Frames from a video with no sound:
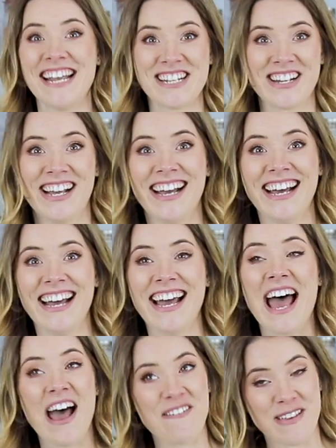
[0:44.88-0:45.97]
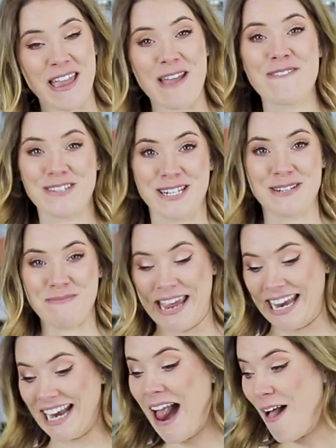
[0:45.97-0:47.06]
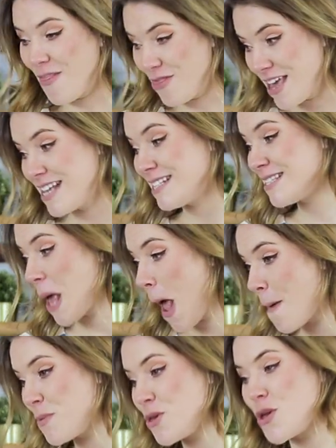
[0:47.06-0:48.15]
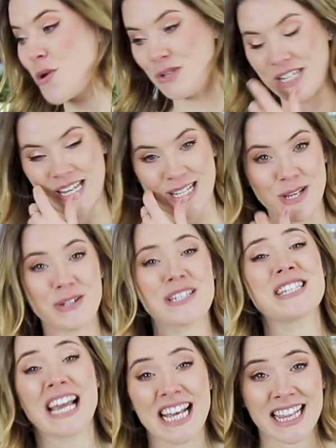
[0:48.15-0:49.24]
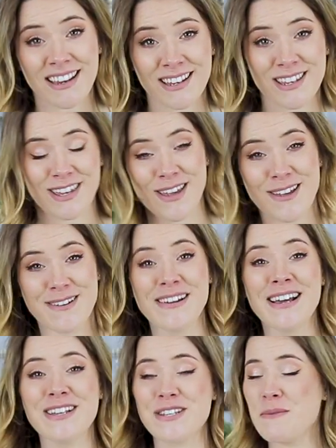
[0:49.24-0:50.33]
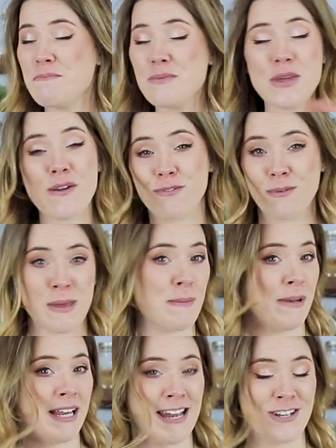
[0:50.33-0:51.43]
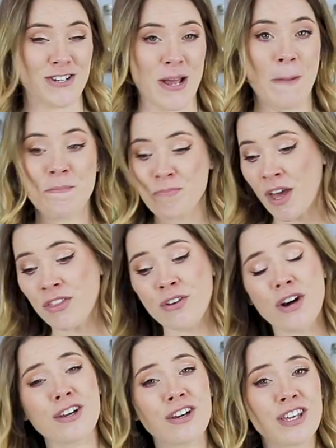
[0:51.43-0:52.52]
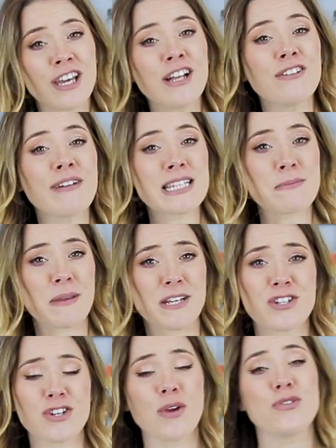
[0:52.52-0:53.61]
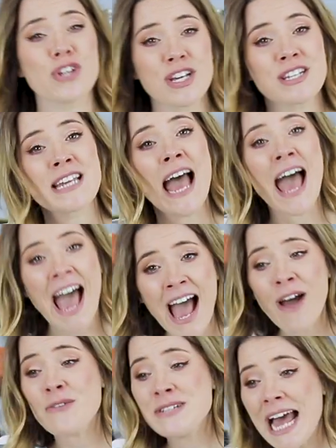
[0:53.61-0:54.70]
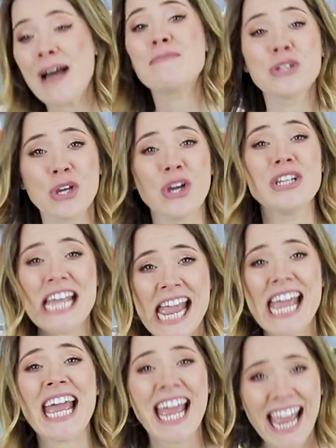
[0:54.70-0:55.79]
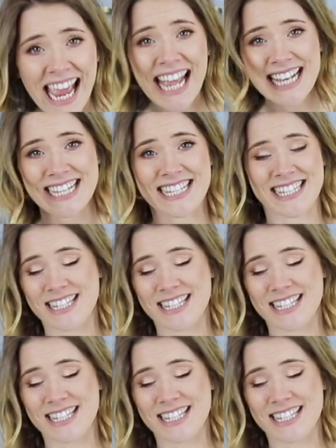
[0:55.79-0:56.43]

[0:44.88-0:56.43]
Leisure have gifted me this beauty. So to say thank you to the beautiful people at Leisure, I thought I'd cook you a little recipe to show just how damn good it is.